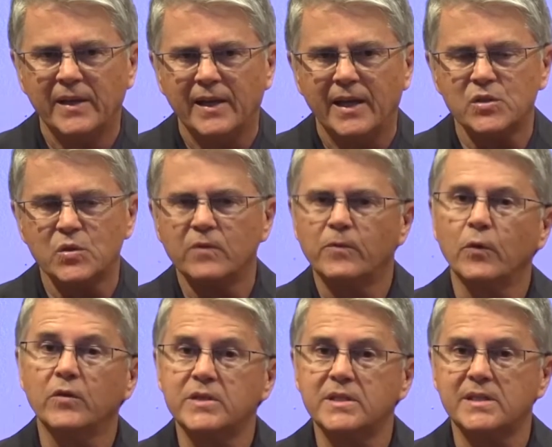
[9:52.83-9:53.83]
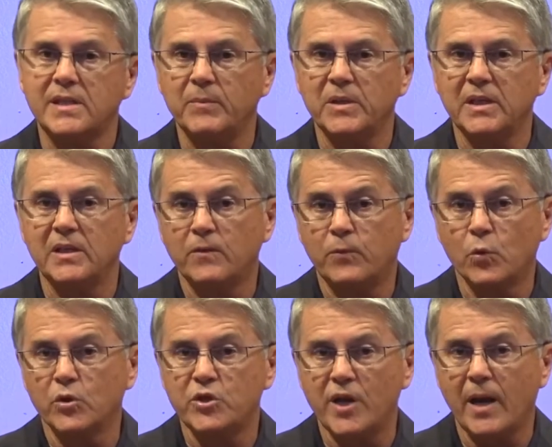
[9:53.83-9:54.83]
And so in 1 Timothy, the
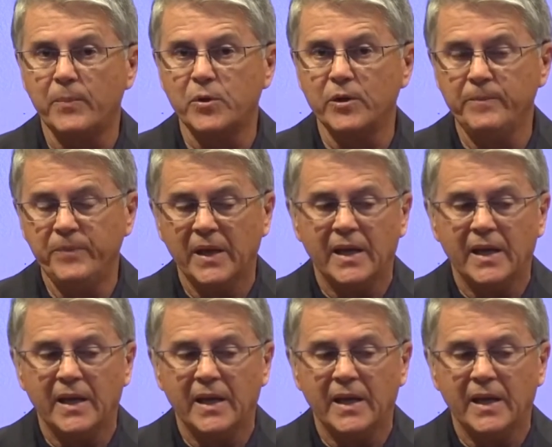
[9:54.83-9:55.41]
fourth chapter,